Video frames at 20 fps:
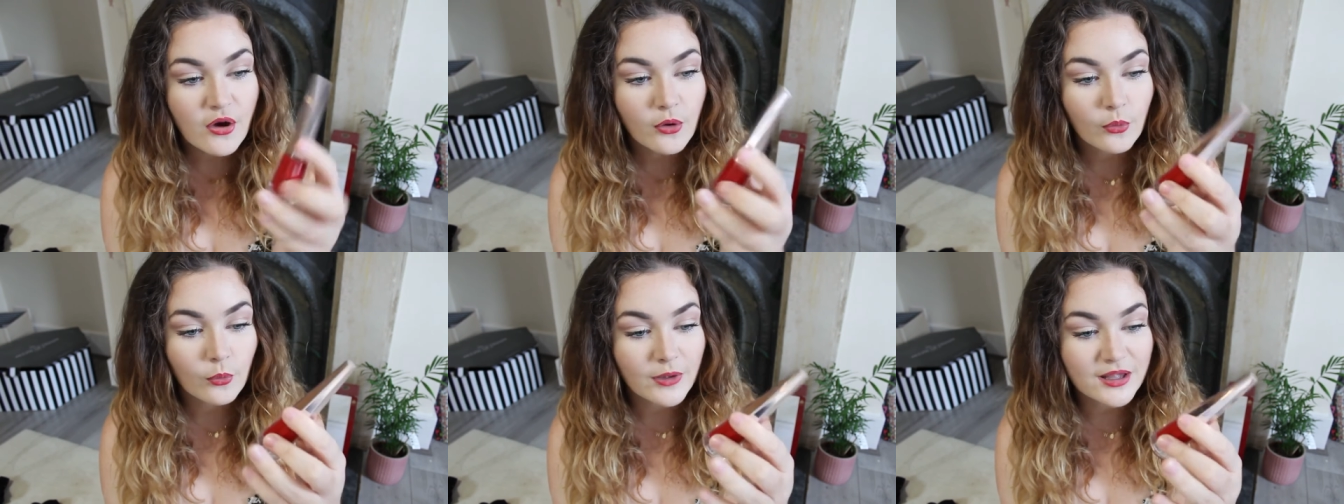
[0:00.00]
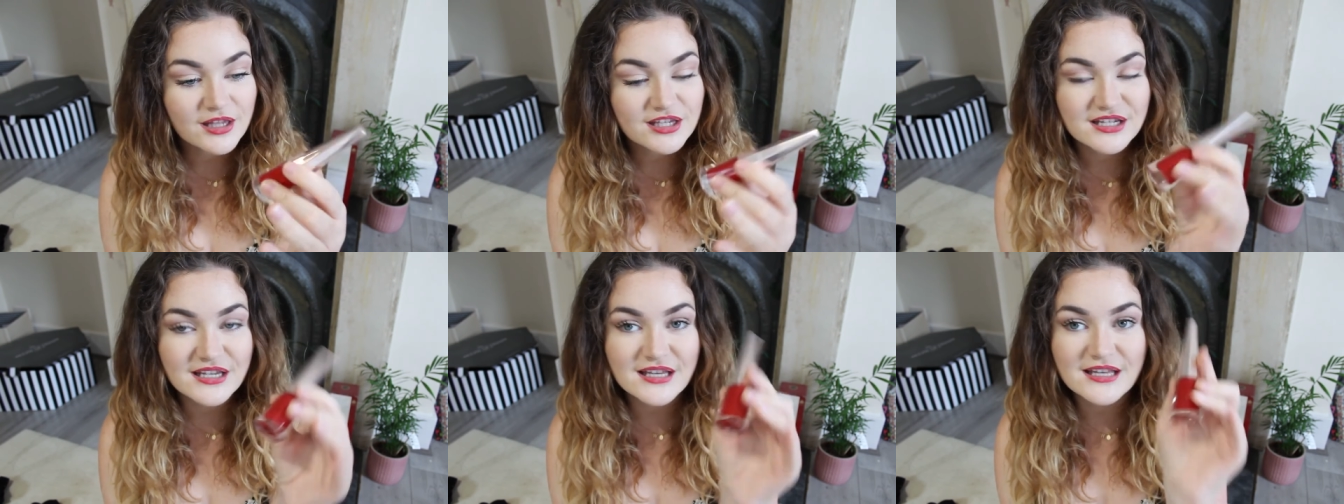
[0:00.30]

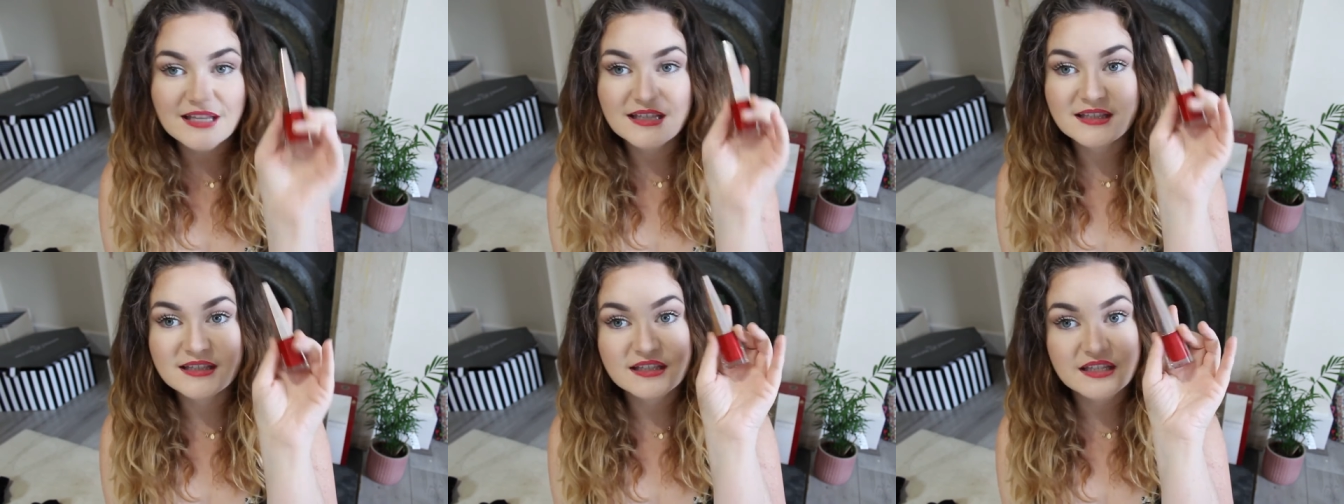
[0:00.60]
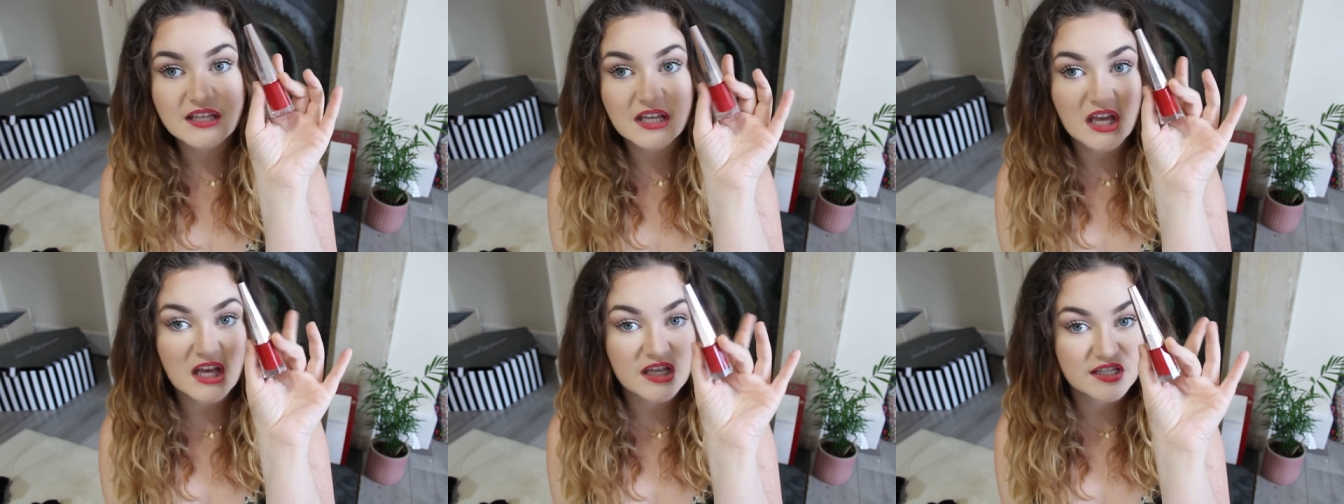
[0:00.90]
which is
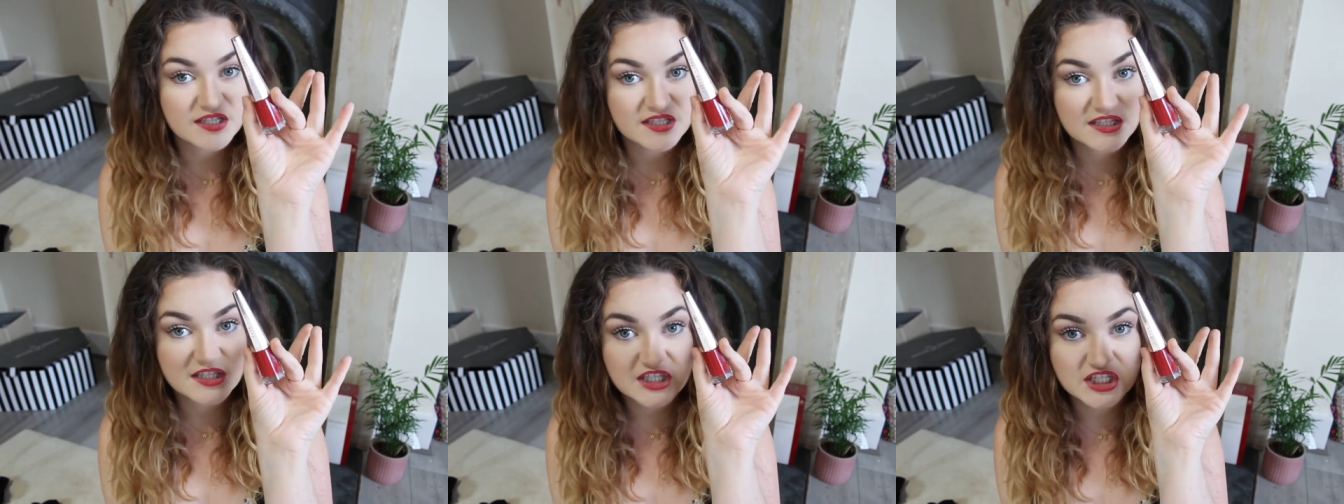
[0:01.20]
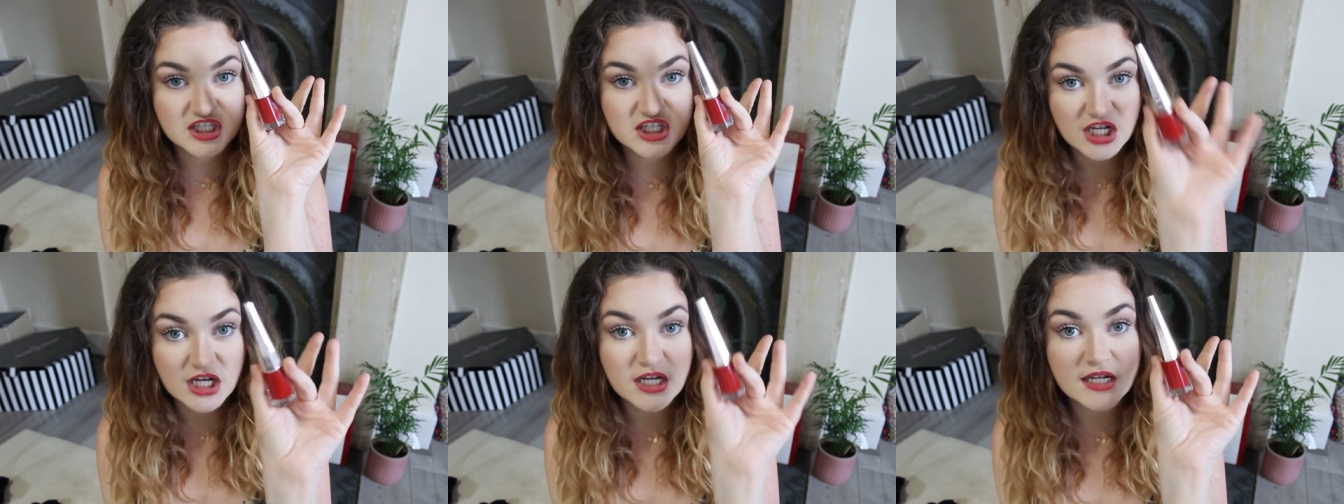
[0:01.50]
a
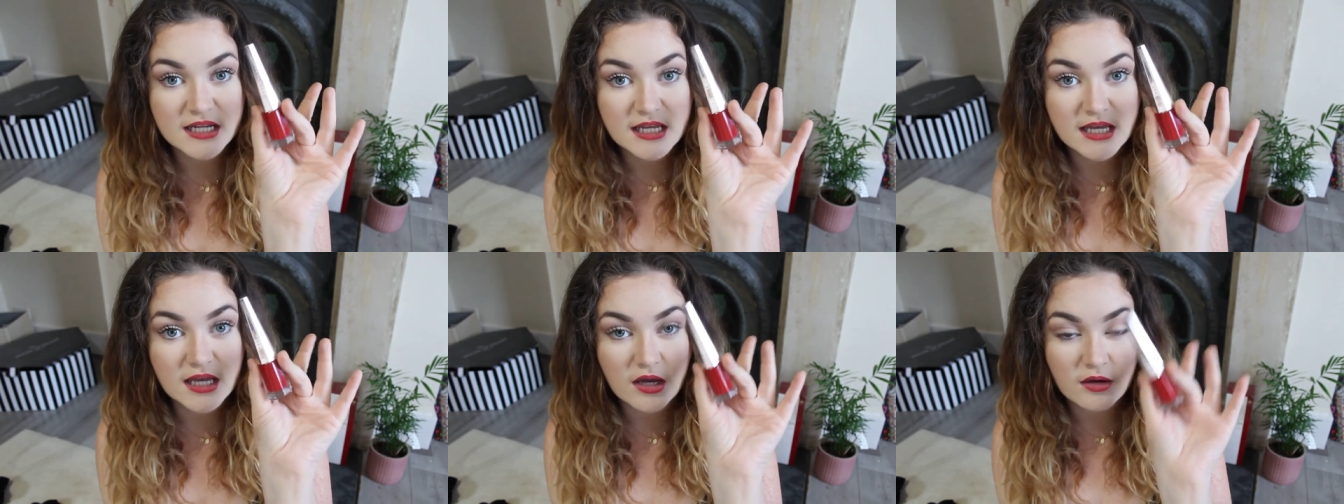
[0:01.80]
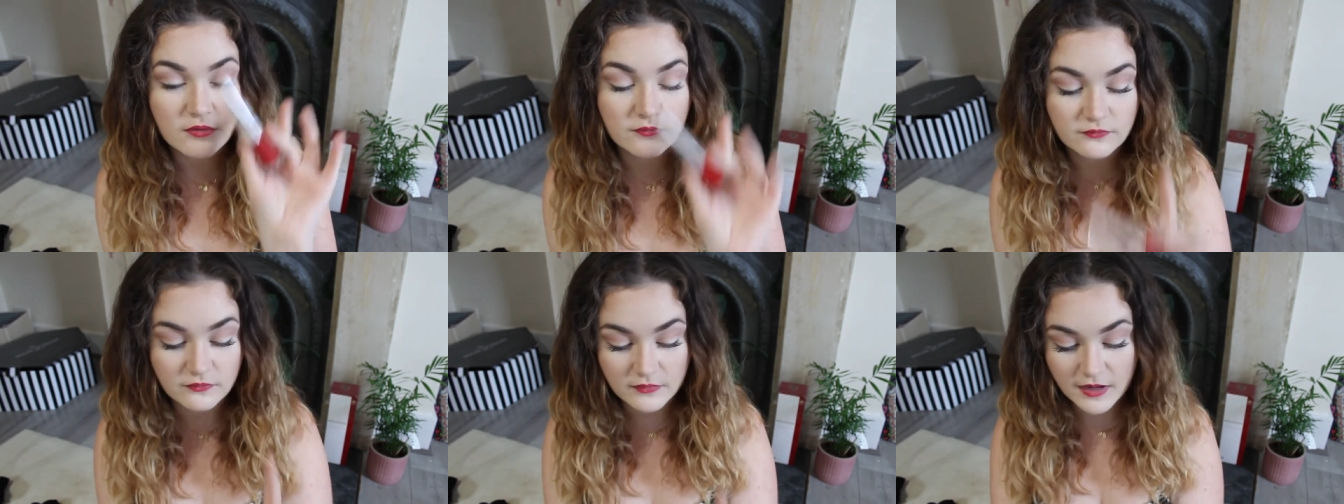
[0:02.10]
stunning
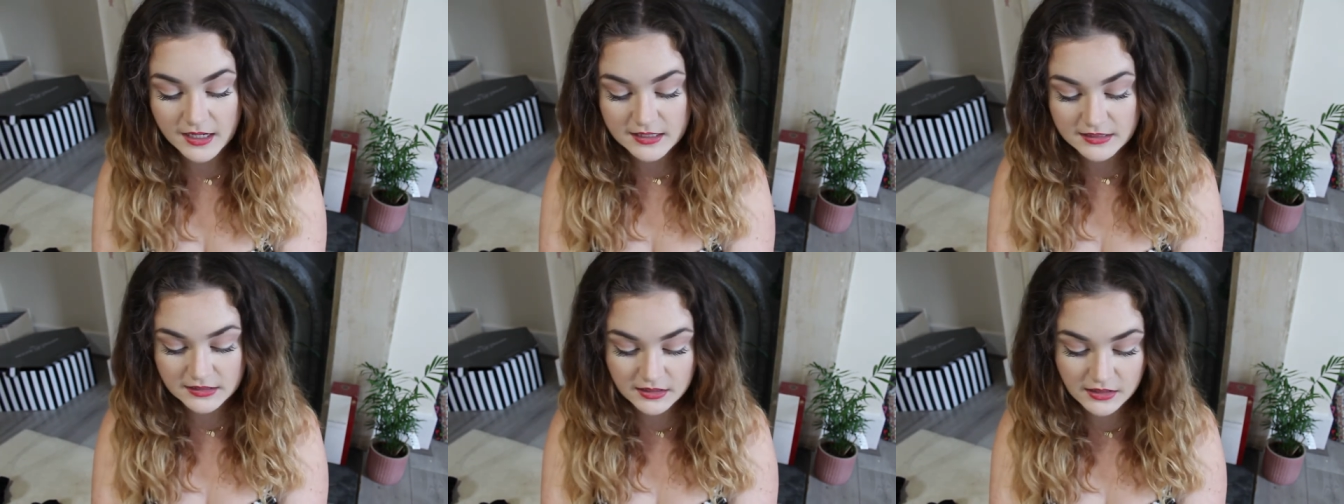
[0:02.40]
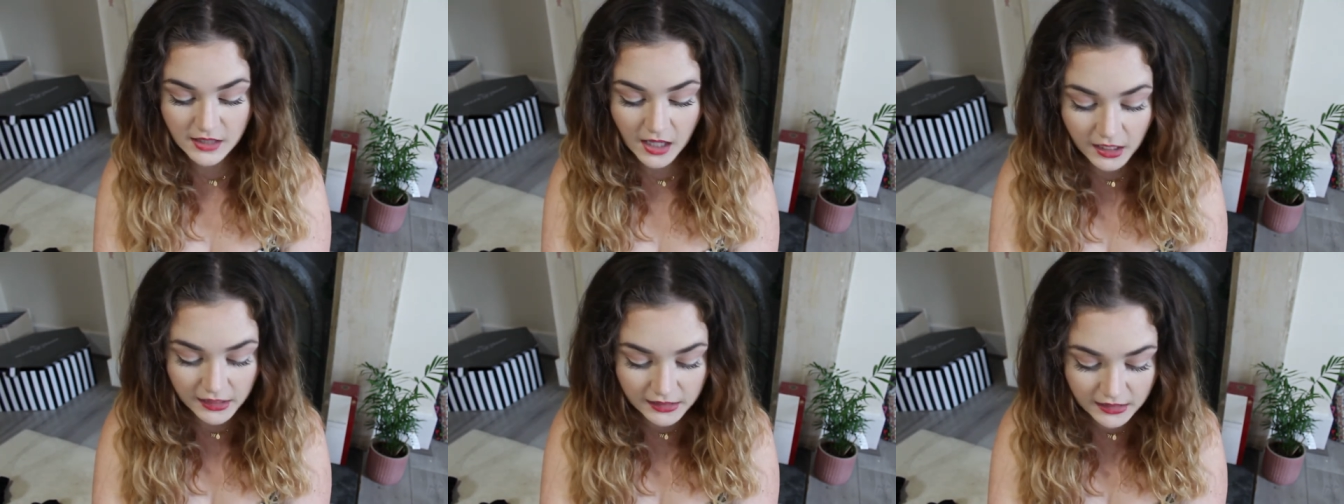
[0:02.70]
red
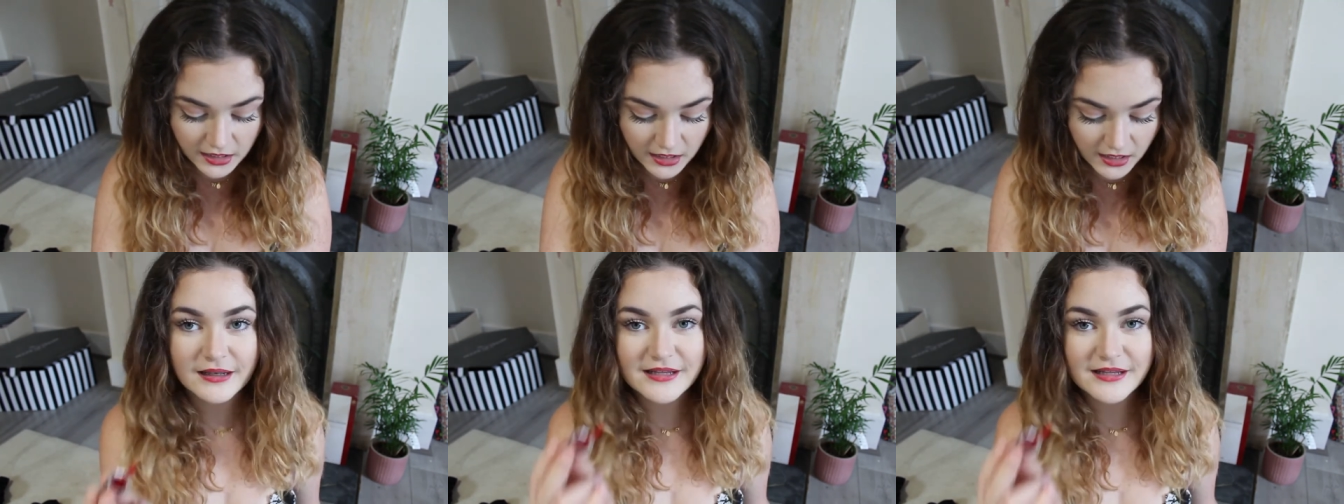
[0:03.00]
colour.